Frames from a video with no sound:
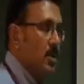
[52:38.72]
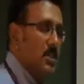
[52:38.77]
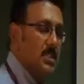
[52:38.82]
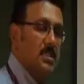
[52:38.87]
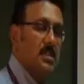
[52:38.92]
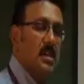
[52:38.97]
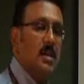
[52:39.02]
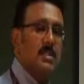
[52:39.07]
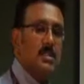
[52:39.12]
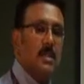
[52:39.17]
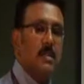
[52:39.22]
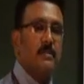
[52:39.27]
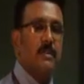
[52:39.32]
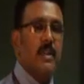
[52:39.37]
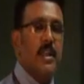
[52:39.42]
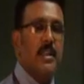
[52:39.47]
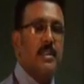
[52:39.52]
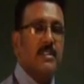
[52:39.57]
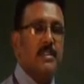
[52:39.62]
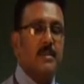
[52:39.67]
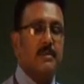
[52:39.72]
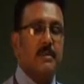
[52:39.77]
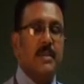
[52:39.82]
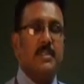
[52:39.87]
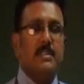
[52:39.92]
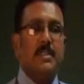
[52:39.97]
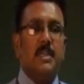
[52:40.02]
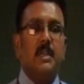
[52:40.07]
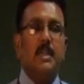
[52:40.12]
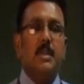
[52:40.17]
What is cost of financing
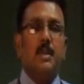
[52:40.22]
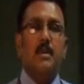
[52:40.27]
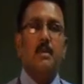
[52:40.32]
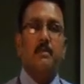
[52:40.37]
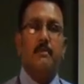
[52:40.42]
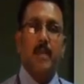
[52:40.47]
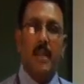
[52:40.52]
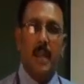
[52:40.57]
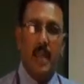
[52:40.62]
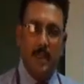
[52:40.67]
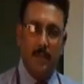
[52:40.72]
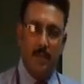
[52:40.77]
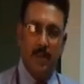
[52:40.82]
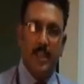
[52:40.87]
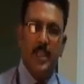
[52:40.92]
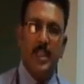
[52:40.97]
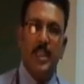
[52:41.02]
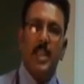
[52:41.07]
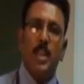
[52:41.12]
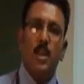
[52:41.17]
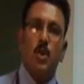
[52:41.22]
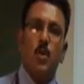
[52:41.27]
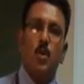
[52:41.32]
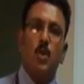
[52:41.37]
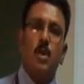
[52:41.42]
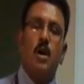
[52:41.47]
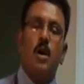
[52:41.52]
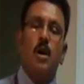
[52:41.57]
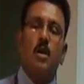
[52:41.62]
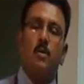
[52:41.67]
means? When I am taking a
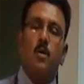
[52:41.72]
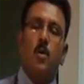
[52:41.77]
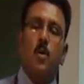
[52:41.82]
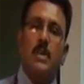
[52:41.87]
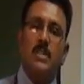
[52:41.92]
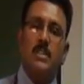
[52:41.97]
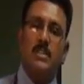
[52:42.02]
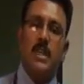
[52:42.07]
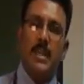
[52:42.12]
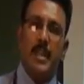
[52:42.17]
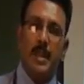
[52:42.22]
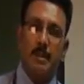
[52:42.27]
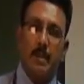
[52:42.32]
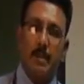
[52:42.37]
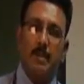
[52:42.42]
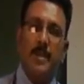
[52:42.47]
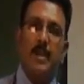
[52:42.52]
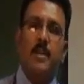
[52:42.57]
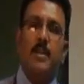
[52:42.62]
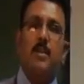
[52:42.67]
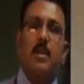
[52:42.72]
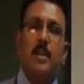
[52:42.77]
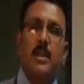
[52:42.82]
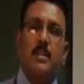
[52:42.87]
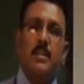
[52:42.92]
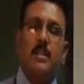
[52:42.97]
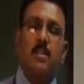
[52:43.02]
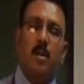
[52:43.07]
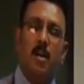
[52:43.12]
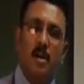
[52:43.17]
loan, or what is the repayment
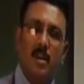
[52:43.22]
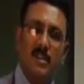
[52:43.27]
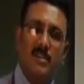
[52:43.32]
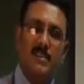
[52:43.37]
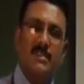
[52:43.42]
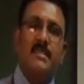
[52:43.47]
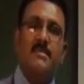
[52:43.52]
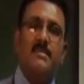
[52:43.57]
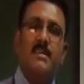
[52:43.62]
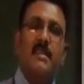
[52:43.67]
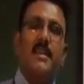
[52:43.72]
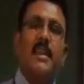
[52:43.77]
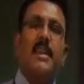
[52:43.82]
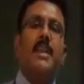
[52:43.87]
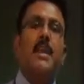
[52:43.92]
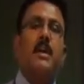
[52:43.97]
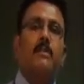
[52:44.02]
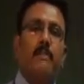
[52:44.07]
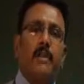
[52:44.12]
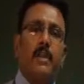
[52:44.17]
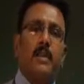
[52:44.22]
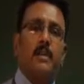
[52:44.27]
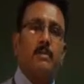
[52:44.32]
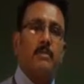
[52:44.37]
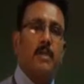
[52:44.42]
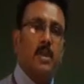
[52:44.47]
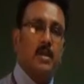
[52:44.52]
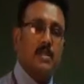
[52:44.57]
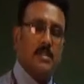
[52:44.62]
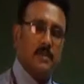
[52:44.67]
regarding that? All these things are getting
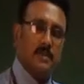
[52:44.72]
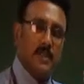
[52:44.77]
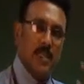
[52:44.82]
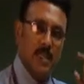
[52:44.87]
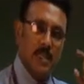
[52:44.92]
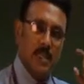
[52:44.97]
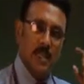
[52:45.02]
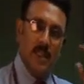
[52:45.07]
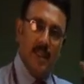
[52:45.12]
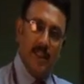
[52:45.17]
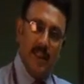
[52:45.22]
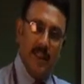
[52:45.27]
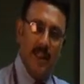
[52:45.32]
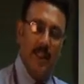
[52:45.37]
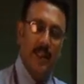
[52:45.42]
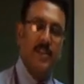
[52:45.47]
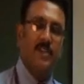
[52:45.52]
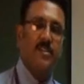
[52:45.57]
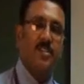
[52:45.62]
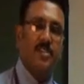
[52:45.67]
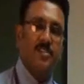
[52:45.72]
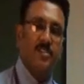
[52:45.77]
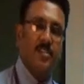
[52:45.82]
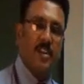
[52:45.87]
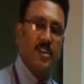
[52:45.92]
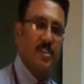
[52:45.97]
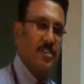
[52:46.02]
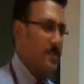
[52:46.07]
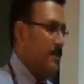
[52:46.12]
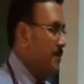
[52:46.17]
affected because of the interest
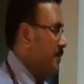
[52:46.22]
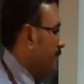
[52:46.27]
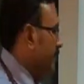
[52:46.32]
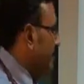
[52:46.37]
rate.